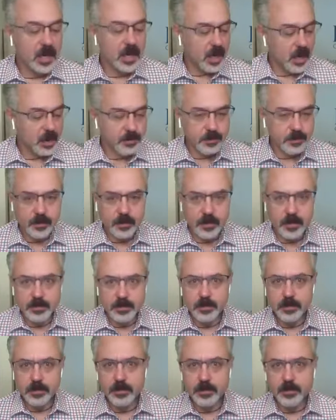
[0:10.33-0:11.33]
Um,
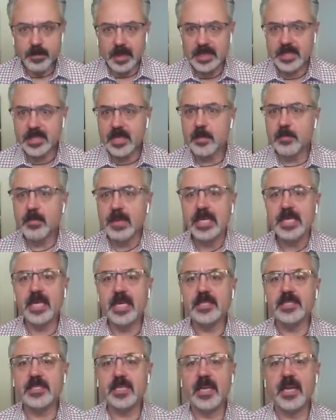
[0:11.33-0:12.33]
Mindset
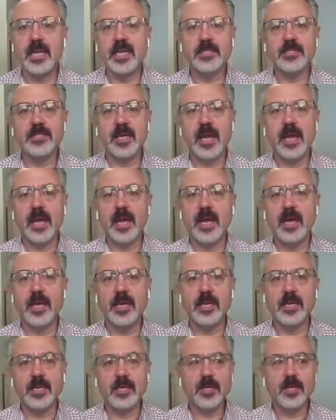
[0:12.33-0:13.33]
Mondays is
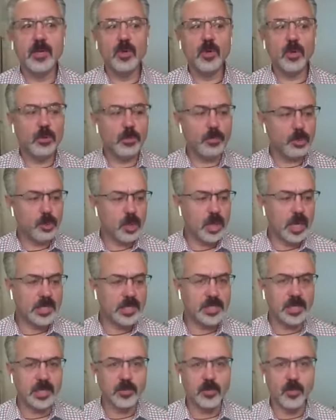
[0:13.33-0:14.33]
a cool
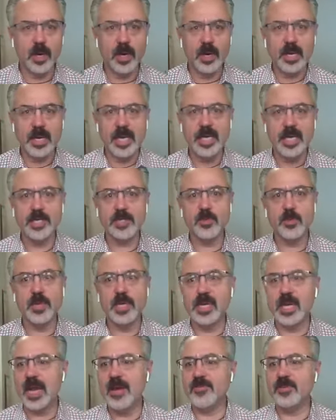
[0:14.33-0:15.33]
project where each
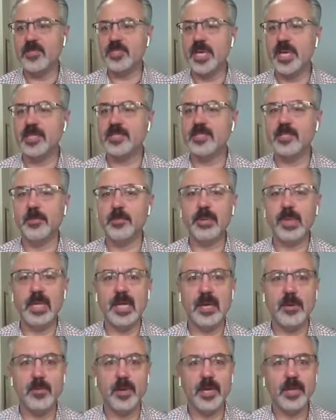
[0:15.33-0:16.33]
week I have a chance to
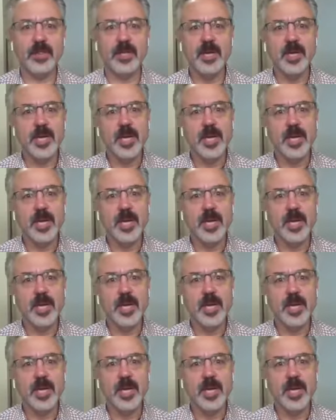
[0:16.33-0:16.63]
play with